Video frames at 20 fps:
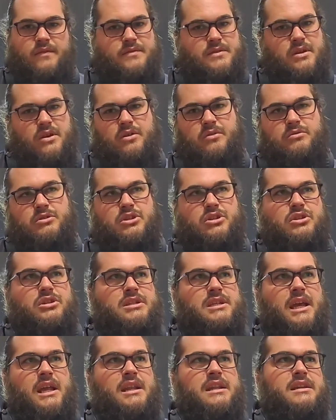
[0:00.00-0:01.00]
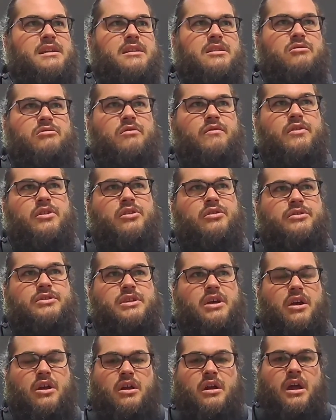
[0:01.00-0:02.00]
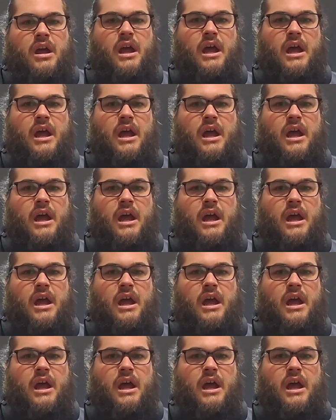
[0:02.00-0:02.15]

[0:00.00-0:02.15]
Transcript: so we should just get into the review. So